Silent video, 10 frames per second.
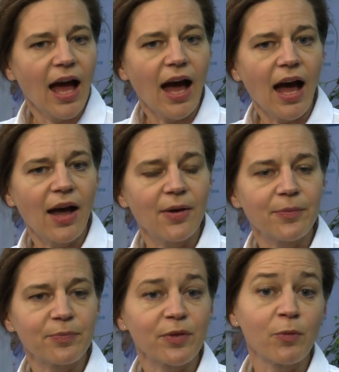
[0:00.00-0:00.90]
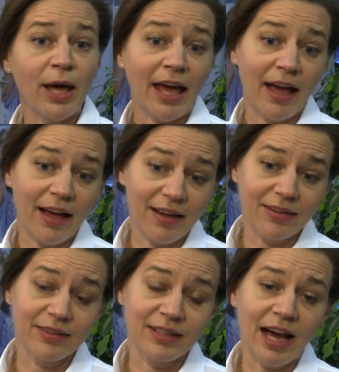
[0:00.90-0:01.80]
We
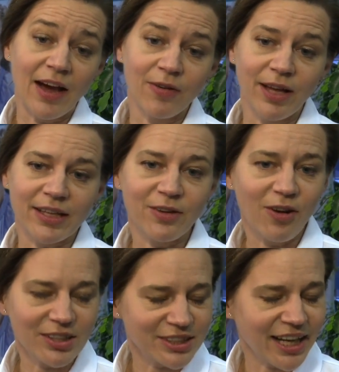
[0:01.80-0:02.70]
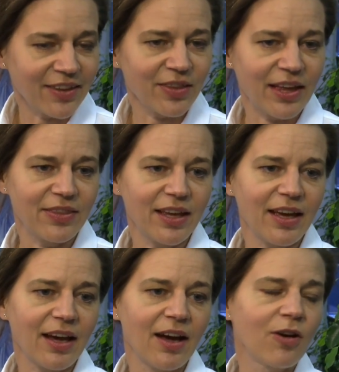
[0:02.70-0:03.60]
are now acknowledging that
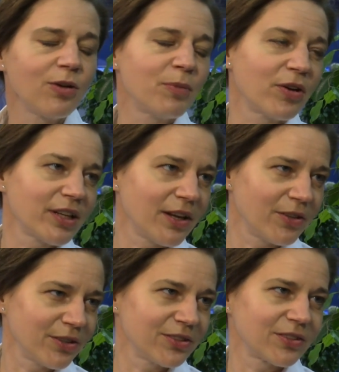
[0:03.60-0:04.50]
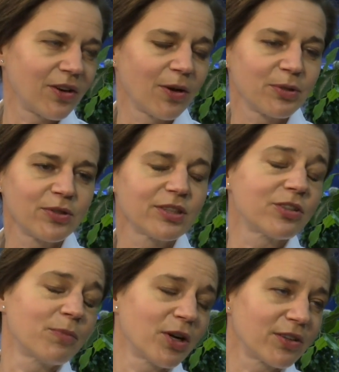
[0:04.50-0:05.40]
the whole body low-dose computed
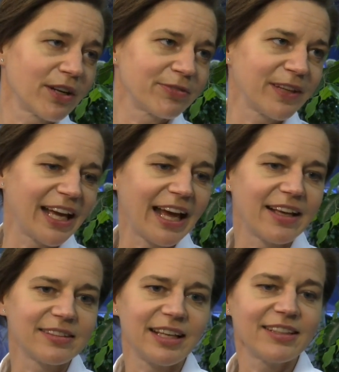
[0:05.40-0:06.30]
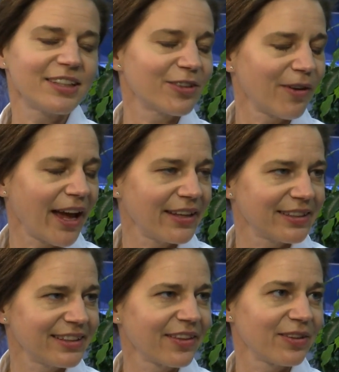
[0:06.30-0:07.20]
tomography is
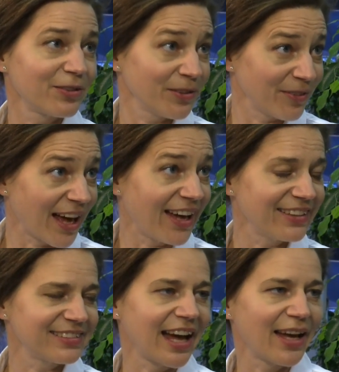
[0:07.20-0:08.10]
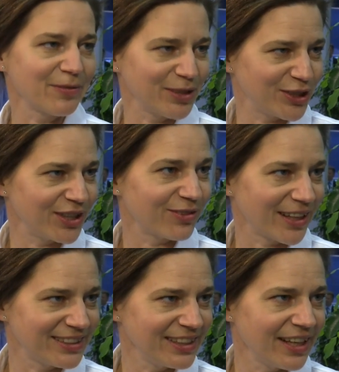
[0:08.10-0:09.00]
integrated in the revised IMPG
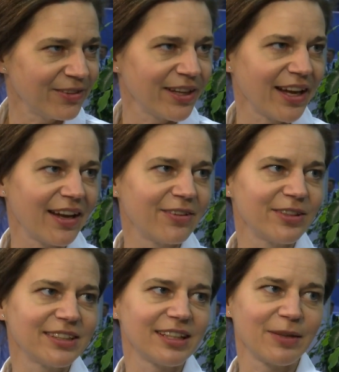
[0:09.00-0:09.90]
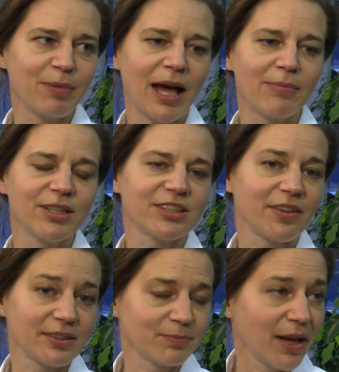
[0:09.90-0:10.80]
criteria, recently published
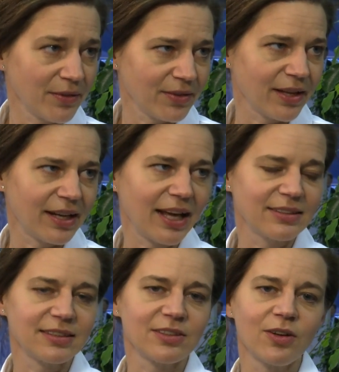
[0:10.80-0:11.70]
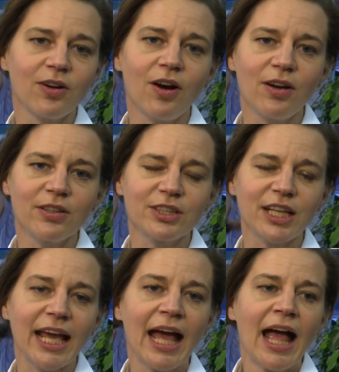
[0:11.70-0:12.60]
this month in Lancet
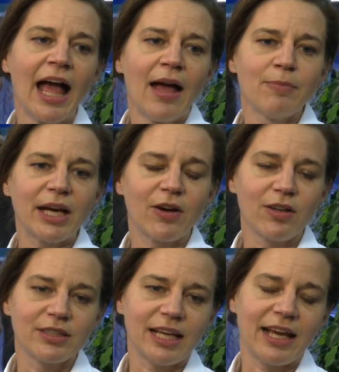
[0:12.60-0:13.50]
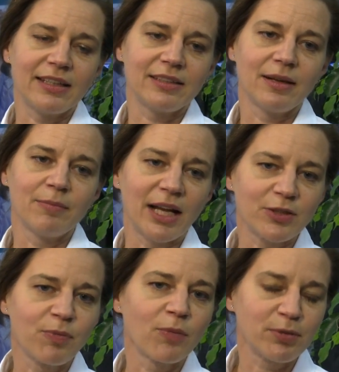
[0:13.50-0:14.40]
Oncology, because it
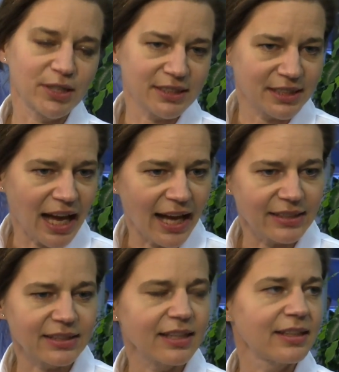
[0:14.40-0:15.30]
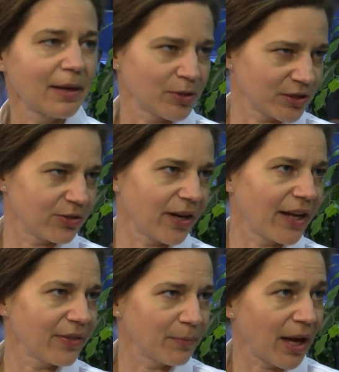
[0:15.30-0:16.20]
much more precisely
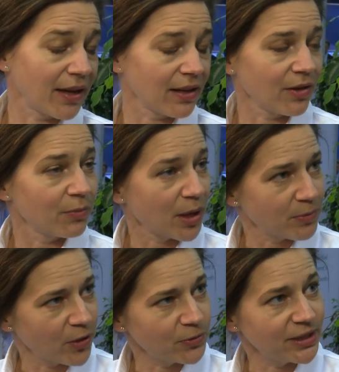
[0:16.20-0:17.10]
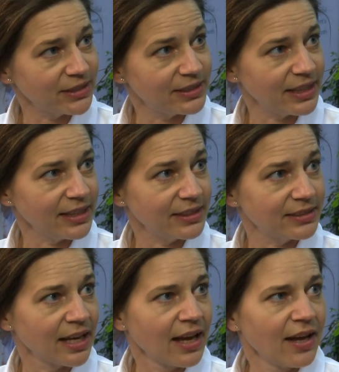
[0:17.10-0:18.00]
demonstrates the myeloma bone
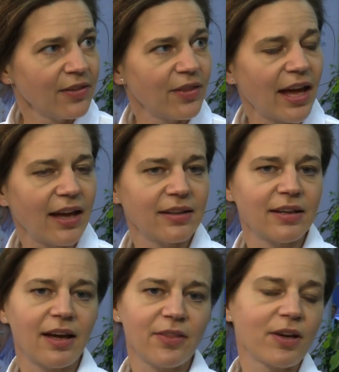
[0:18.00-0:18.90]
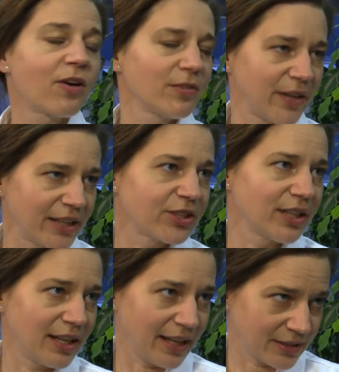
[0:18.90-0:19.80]
disease than the
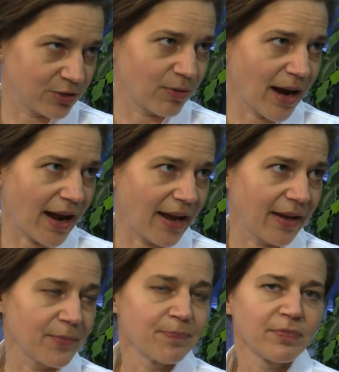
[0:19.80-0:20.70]
conventional X-ray.